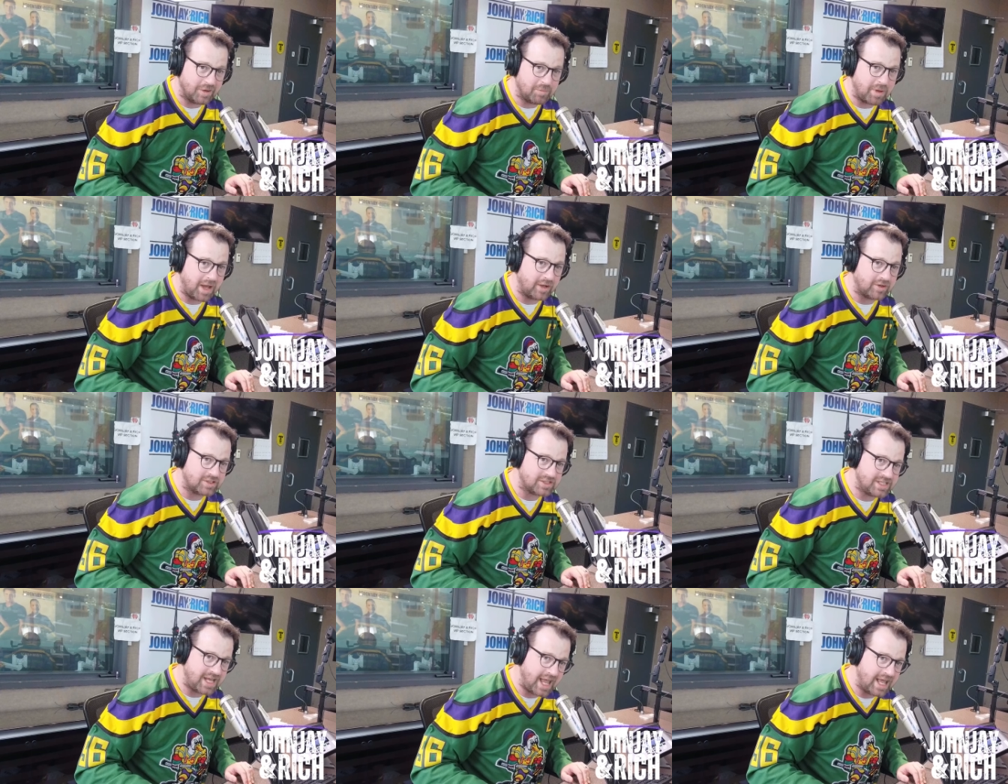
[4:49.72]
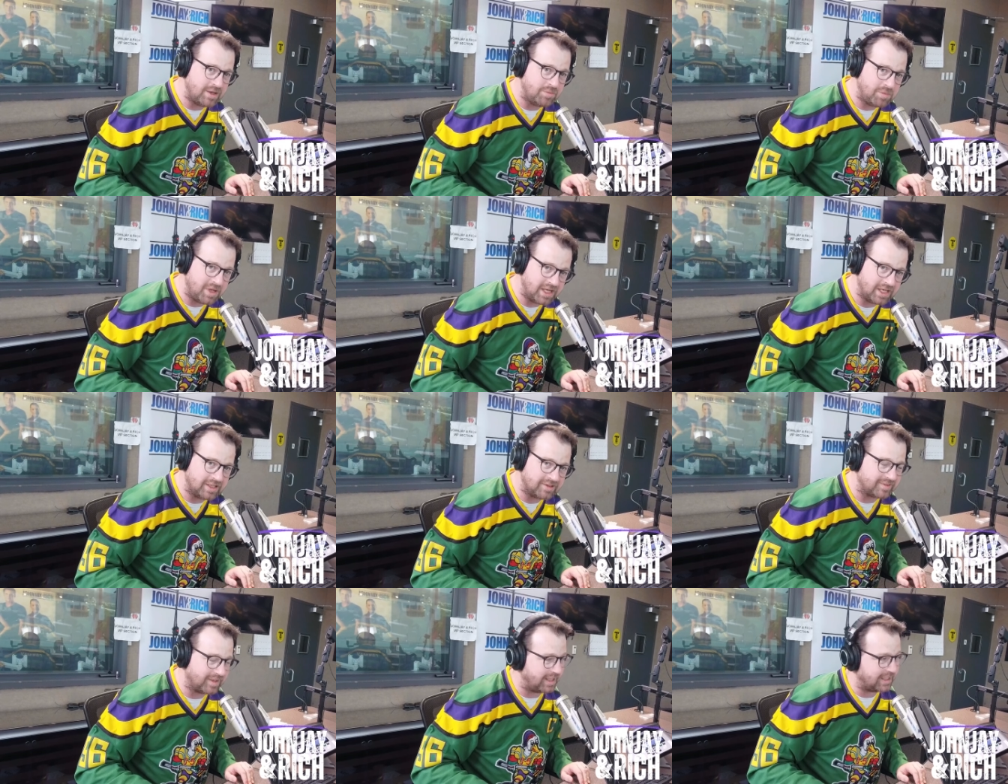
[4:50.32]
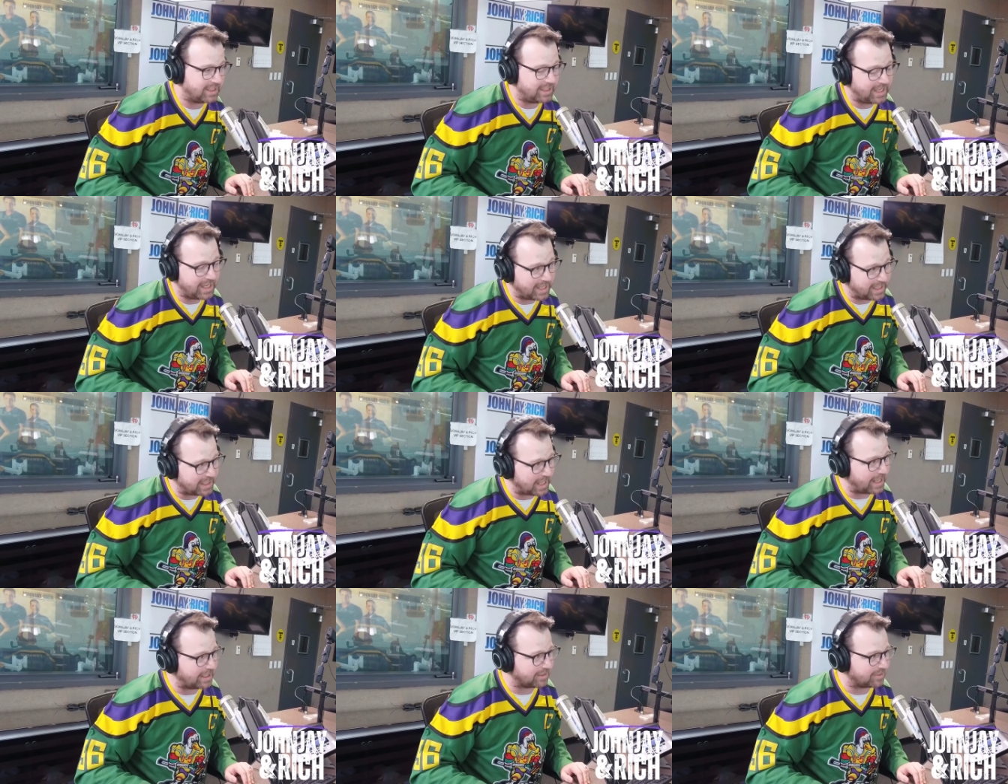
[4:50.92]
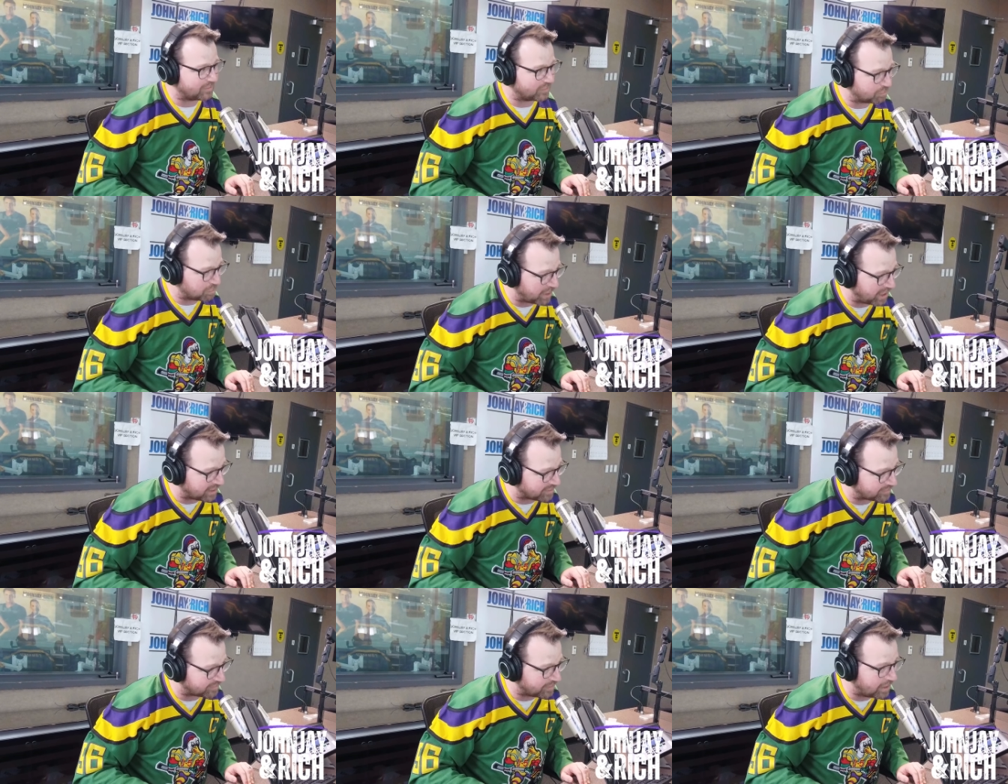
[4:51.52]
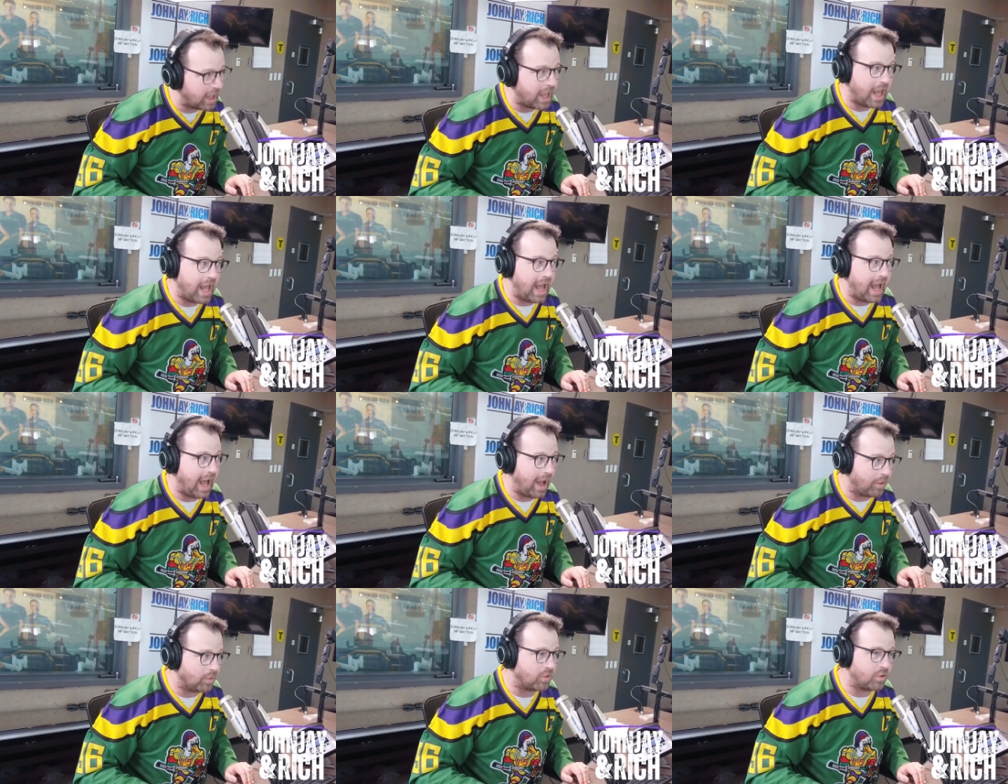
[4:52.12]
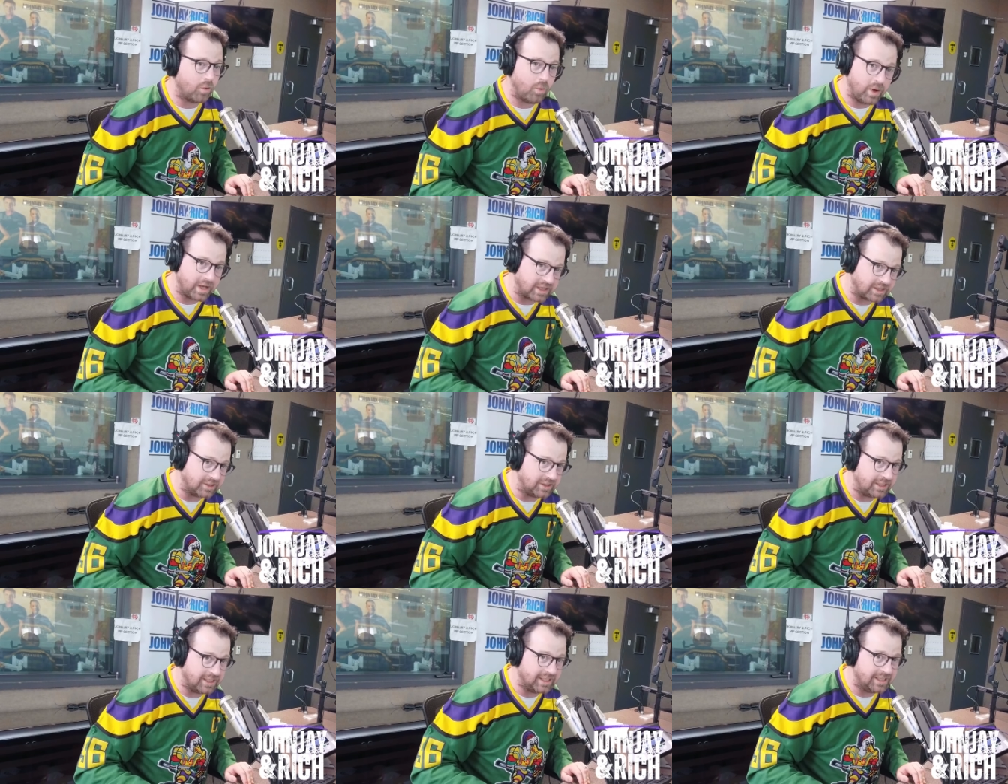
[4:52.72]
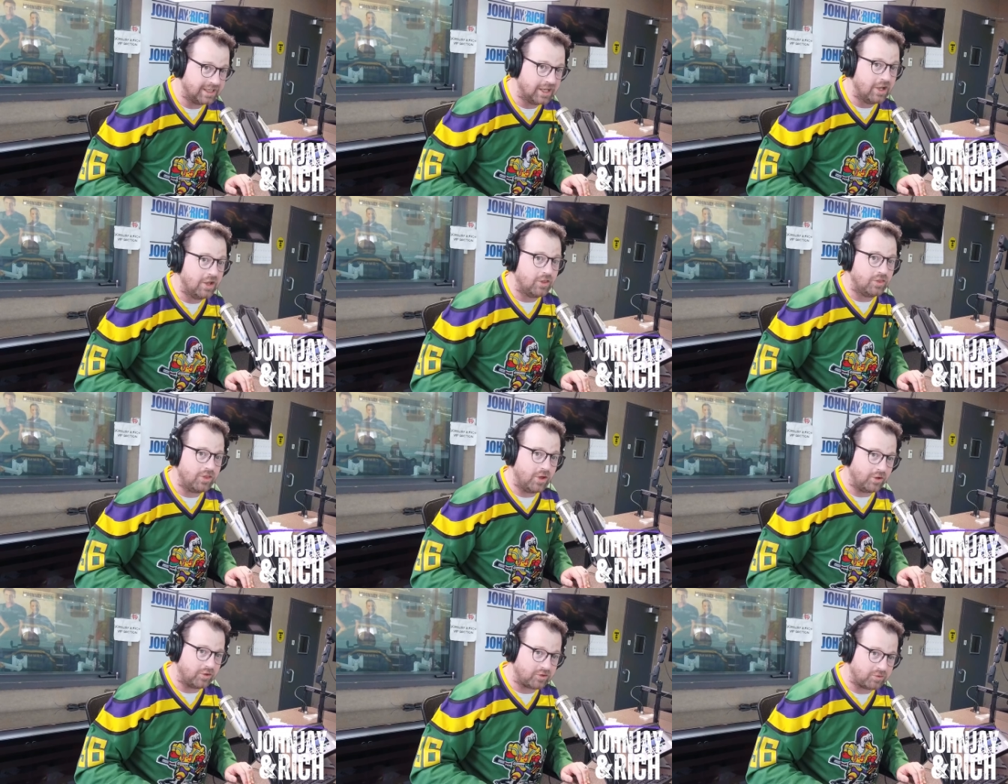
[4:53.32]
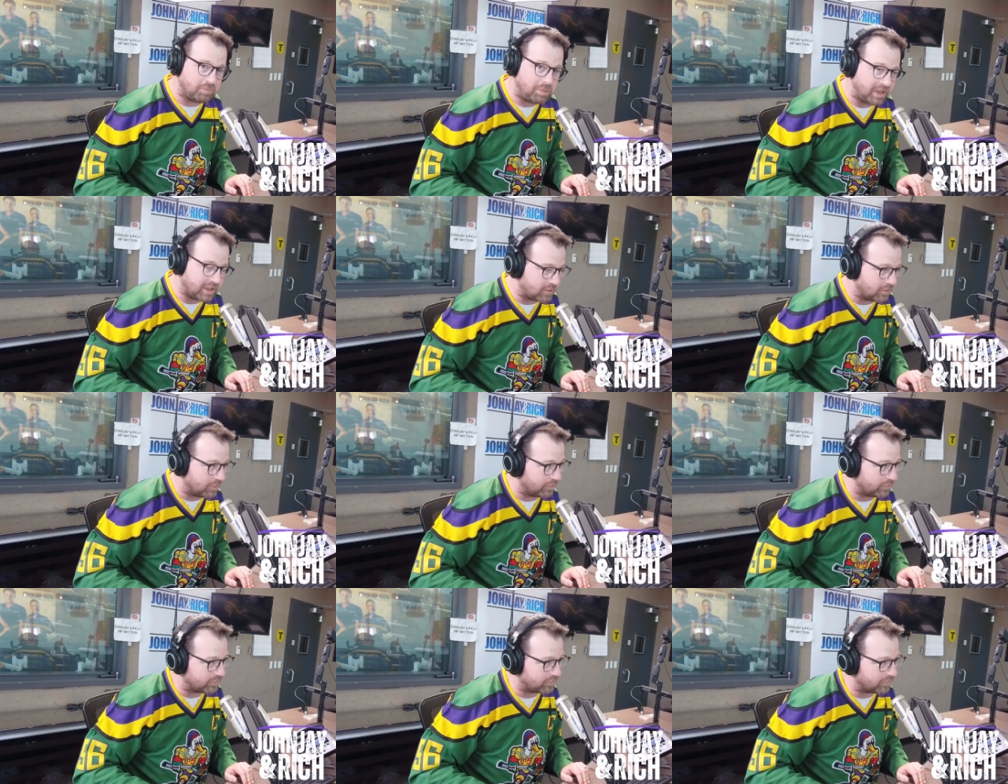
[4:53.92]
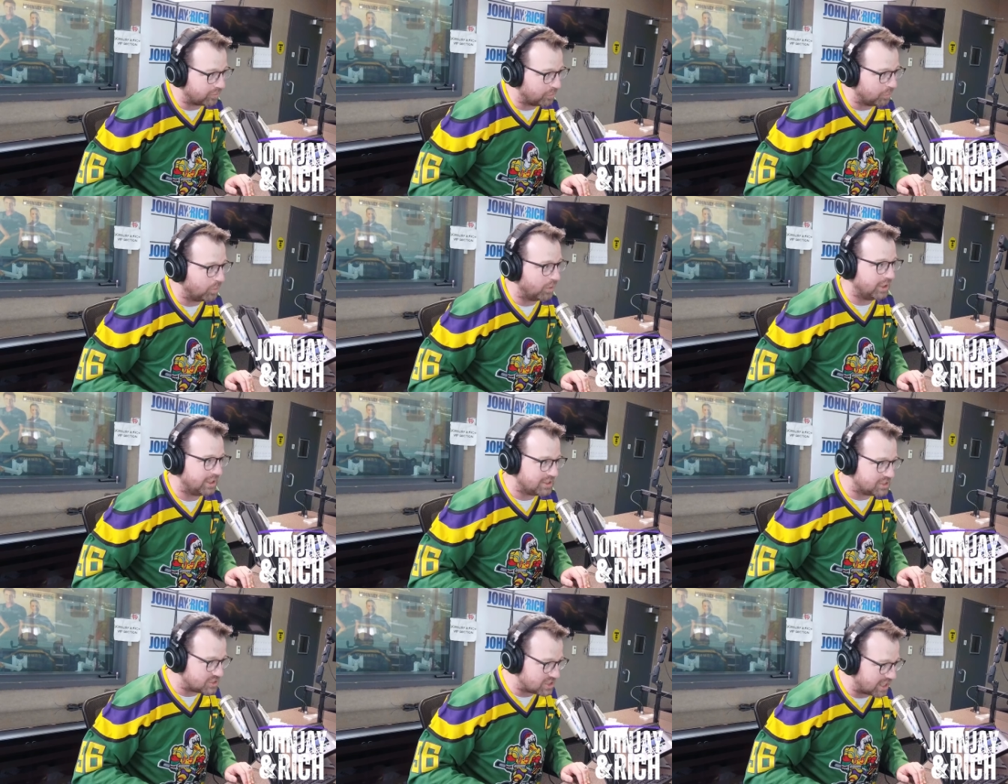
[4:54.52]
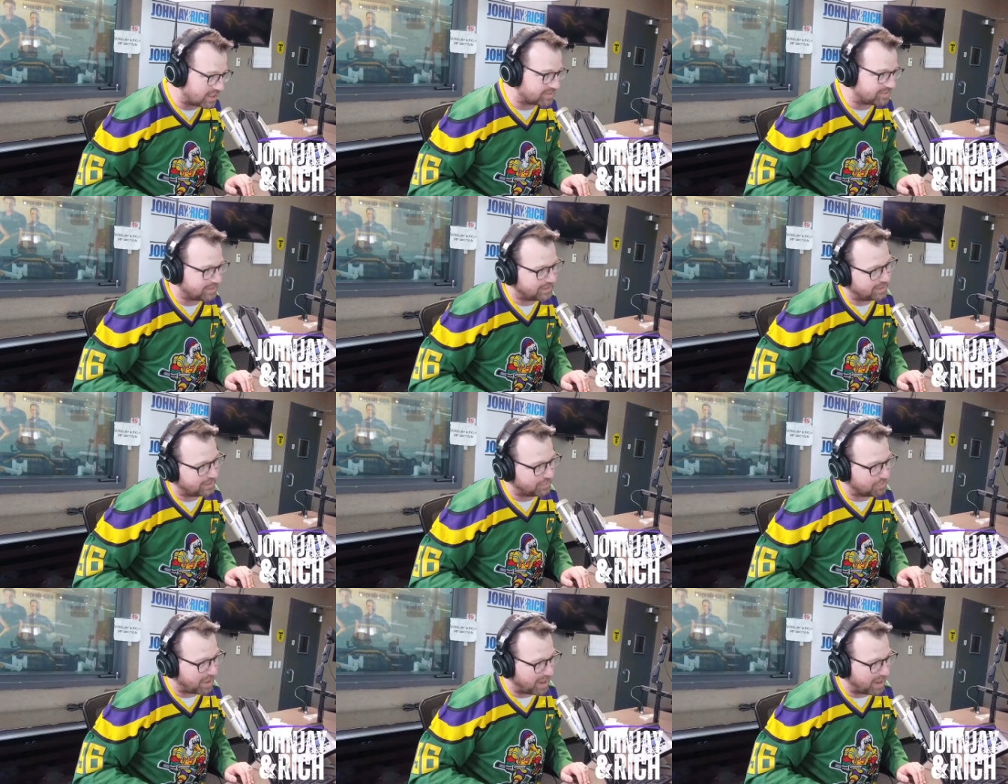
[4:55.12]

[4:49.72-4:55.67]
about 10 minutes. I cannot express how quickly those pickles were ingested into